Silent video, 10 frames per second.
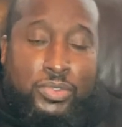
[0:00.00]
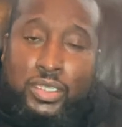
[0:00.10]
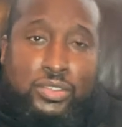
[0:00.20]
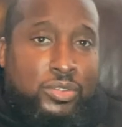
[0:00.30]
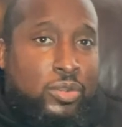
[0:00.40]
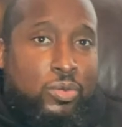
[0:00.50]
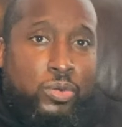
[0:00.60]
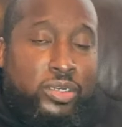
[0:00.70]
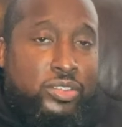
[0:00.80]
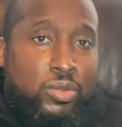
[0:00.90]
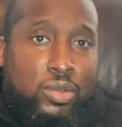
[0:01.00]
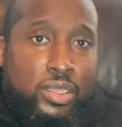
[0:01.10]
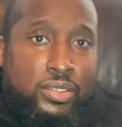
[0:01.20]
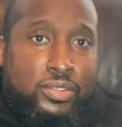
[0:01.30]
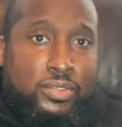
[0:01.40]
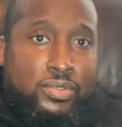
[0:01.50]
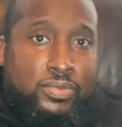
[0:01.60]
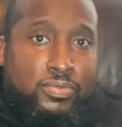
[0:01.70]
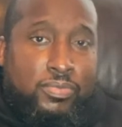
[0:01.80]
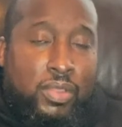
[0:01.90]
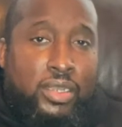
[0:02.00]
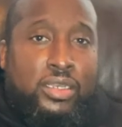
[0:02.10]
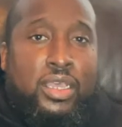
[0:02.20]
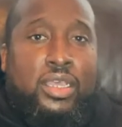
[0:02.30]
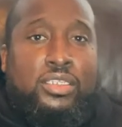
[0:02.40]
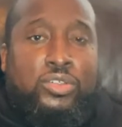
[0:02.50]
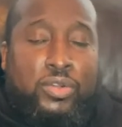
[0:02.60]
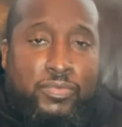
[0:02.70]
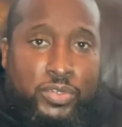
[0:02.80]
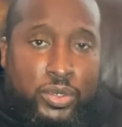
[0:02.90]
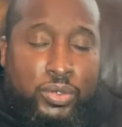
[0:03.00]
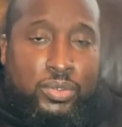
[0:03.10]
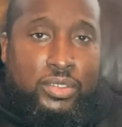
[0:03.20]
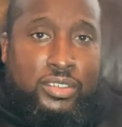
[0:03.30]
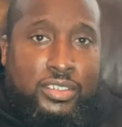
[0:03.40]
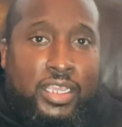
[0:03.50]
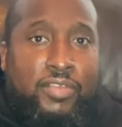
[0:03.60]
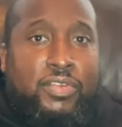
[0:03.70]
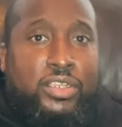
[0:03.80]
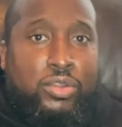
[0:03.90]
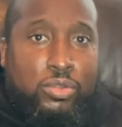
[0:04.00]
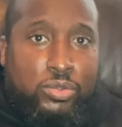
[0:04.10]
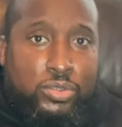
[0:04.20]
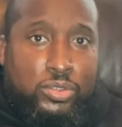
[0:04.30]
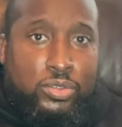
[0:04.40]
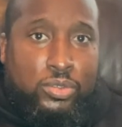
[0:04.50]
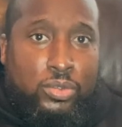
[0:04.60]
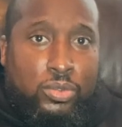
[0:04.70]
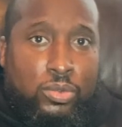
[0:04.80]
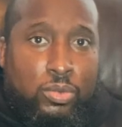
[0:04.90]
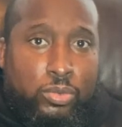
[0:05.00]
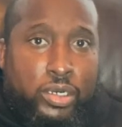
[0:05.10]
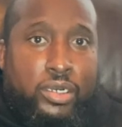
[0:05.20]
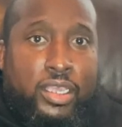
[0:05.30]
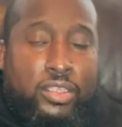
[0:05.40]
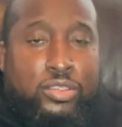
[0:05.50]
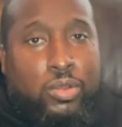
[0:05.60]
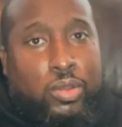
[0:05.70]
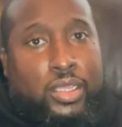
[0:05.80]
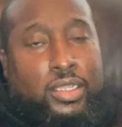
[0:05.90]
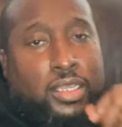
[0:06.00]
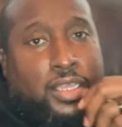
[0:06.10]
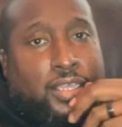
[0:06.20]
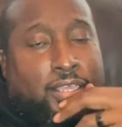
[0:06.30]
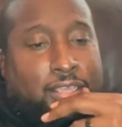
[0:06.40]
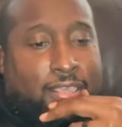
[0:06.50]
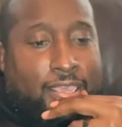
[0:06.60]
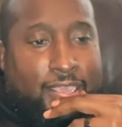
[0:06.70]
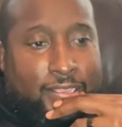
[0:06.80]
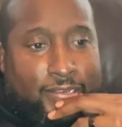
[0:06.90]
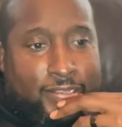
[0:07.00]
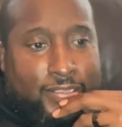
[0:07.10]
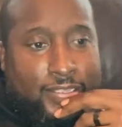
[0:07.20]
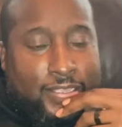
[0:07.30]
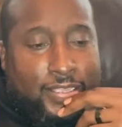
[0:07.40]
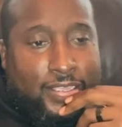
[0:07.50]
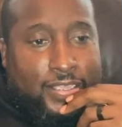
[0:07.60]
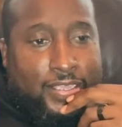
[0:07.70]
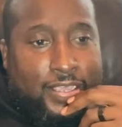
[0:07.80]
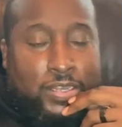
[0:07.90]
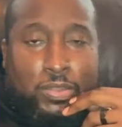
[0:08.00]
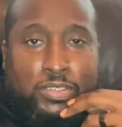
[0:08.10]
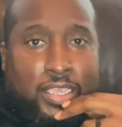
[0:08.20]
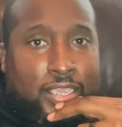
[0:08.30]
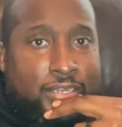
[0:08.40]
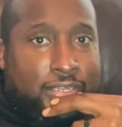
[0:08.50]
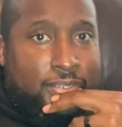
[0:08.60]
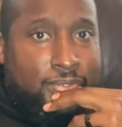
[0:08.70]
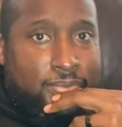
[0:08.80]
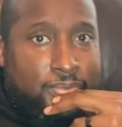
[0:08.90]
doesn't know where he's going. A non-drifter definitely knows where he's going and he knows the ending.